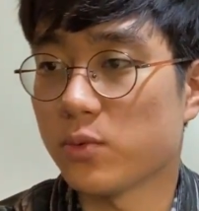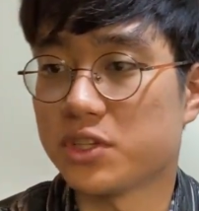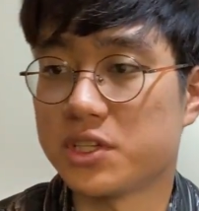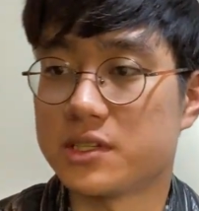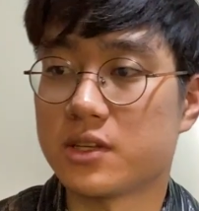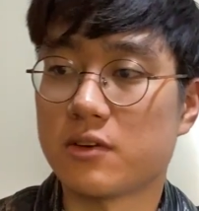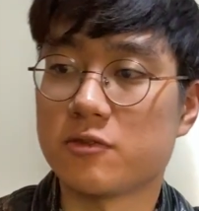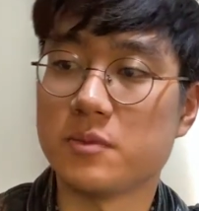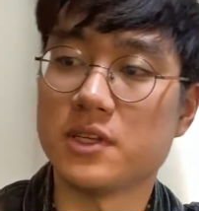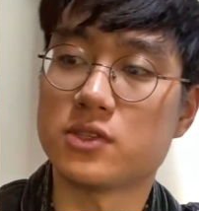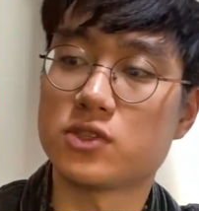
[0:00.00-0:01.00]
which has served
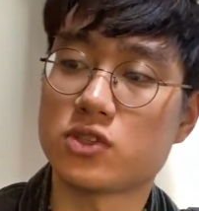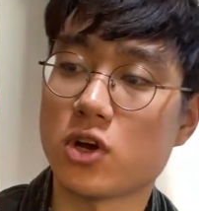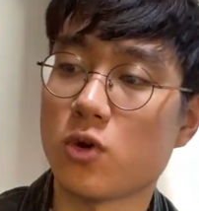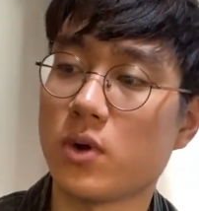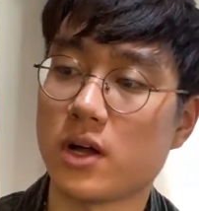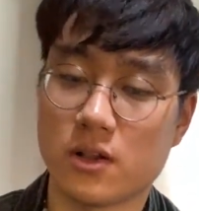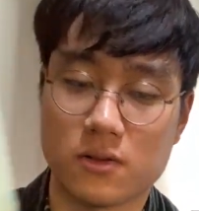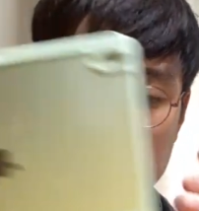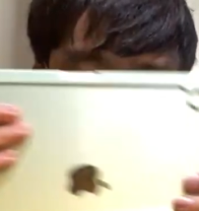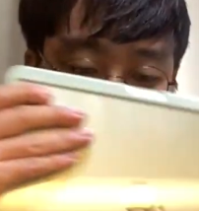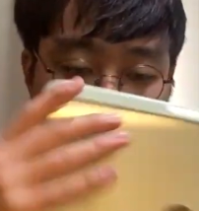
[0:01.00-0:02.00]
me so well
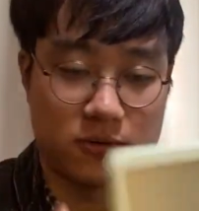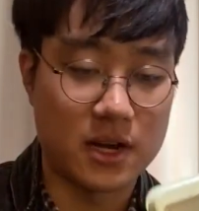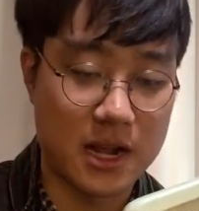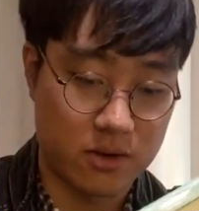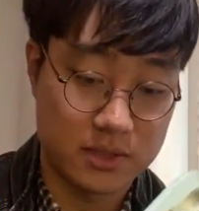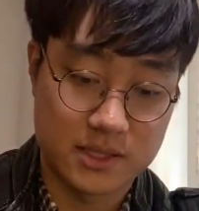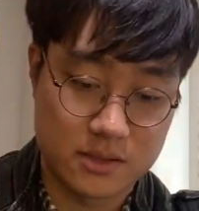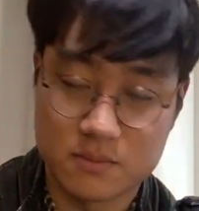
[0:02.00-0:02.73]
for now this